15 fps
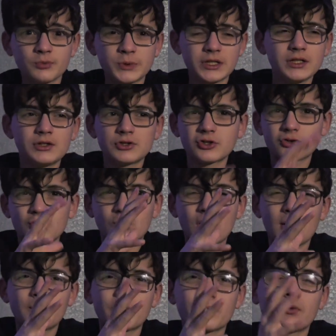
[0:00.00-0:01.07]
we need it to
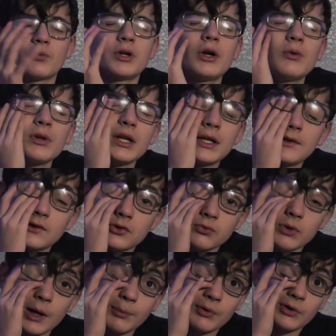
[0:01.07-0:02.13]
wrap, we don't need it to
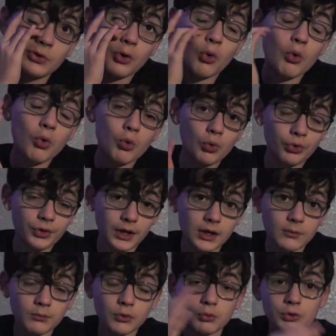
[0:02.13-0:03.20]
wrap around the whole
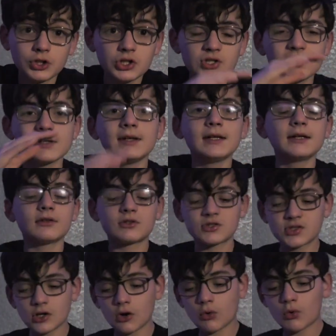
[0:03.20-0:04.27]
thing, but we just need it
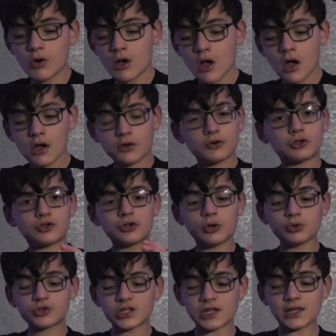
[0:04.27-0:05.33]
so there's
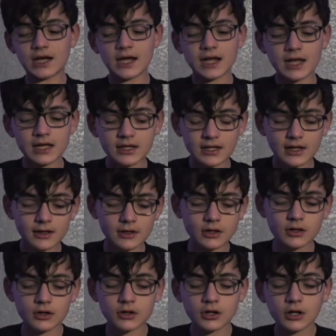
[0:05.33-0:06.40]
no sunlight hitting
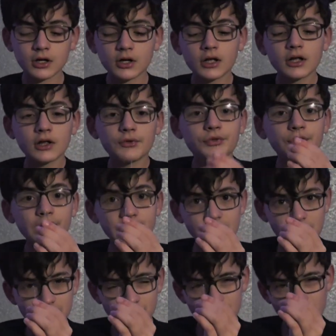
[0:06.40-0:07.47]

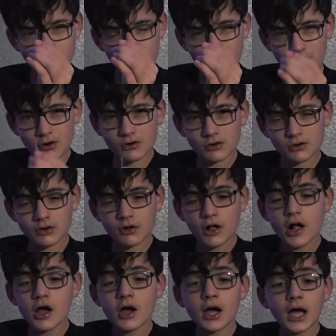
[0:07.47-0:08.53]
this,
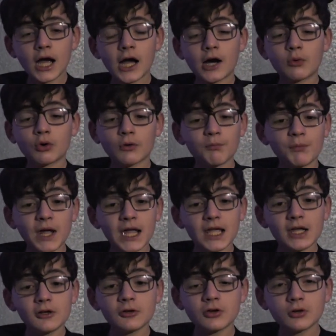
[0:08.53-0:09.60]
our
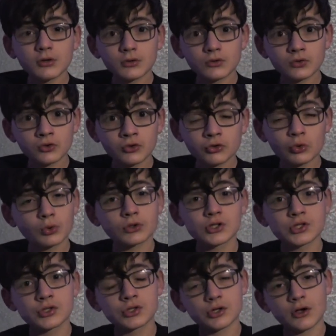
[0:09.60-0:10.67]
main
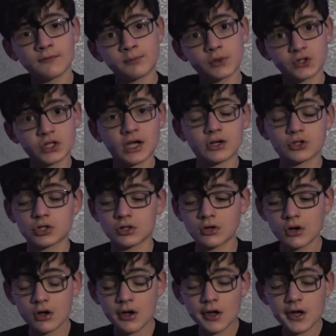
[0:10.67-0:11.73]
source of protection.
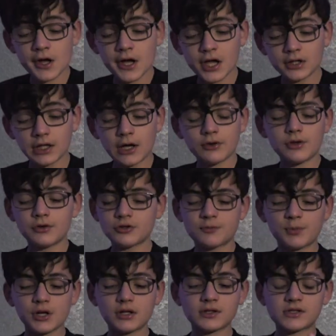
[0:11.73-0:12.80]
And now there's
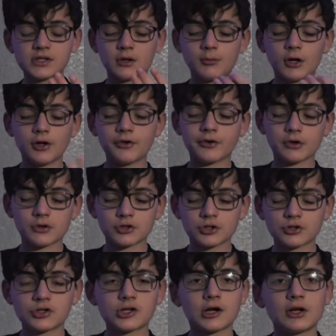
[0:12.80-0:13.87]
been some other
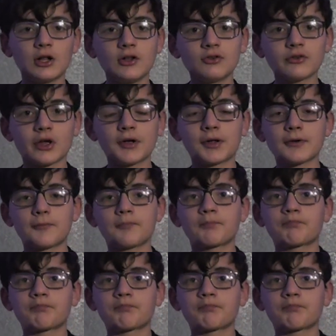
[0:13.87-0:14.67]
studies like,